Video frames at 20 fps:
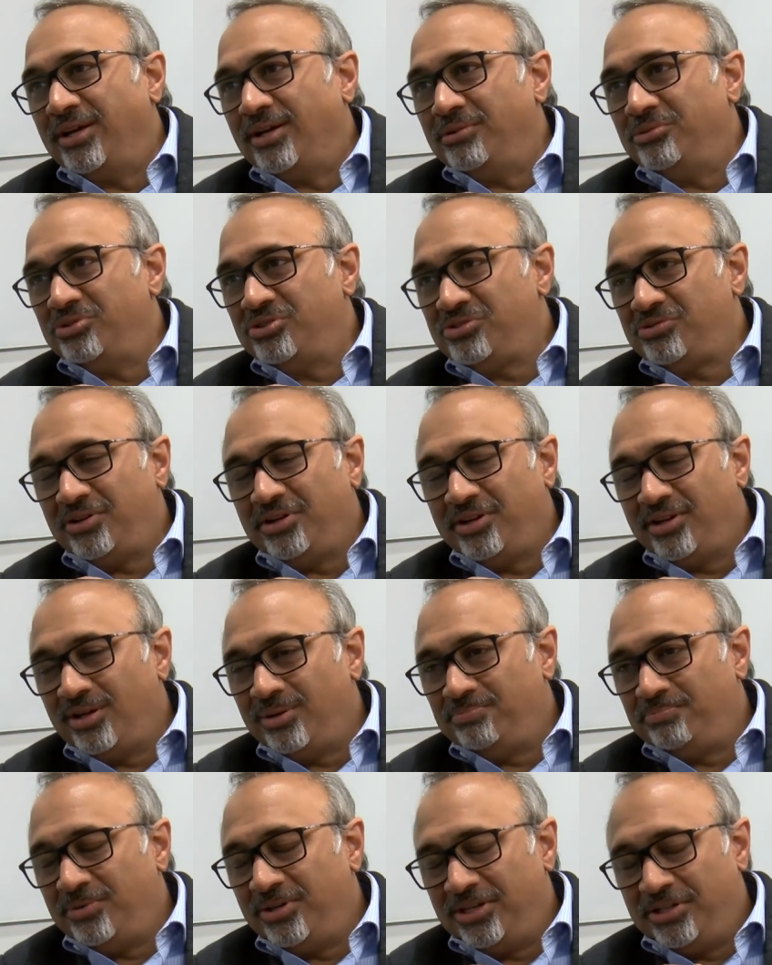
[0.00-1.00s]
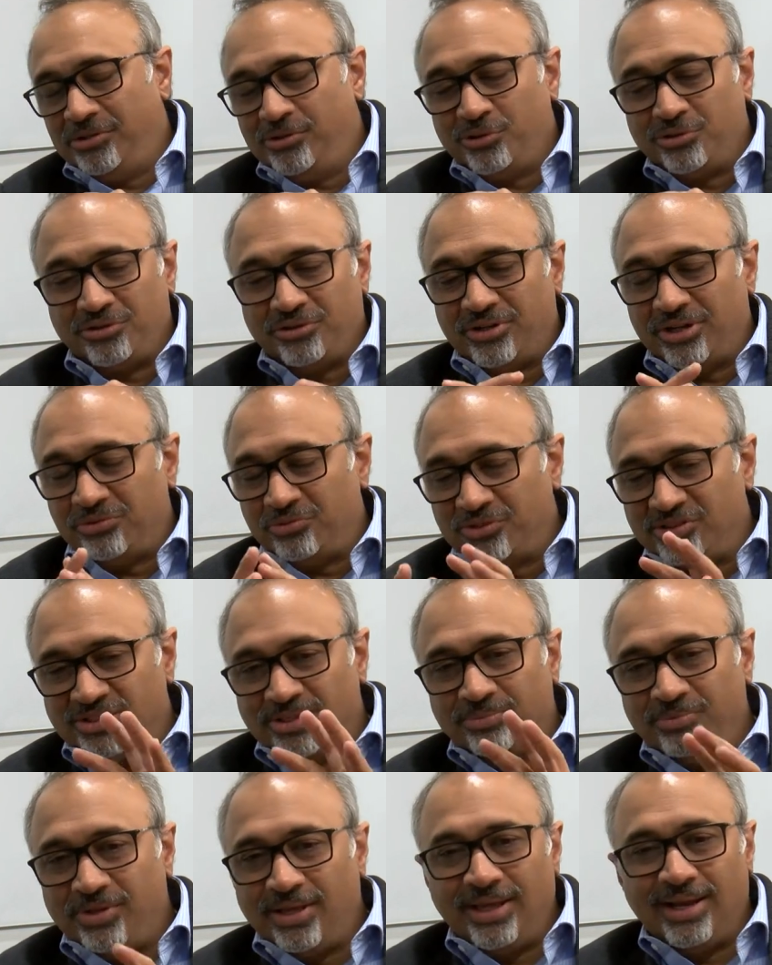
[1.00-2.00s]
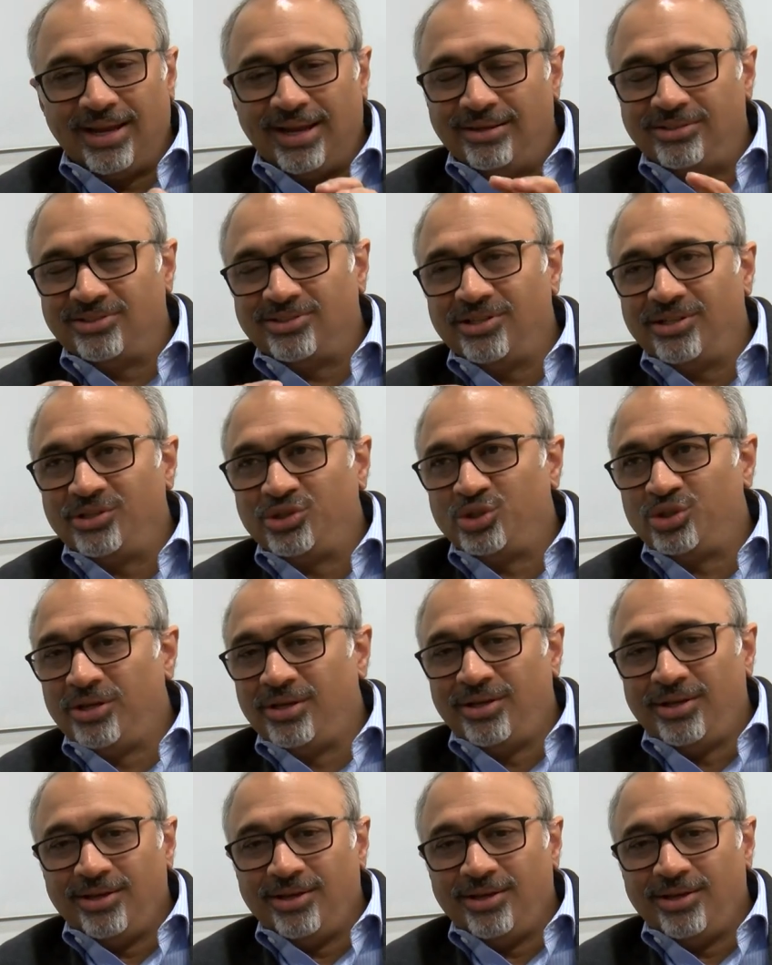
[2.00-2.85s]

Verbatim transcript: I was trying to help my daughter out with something, and I'd searched,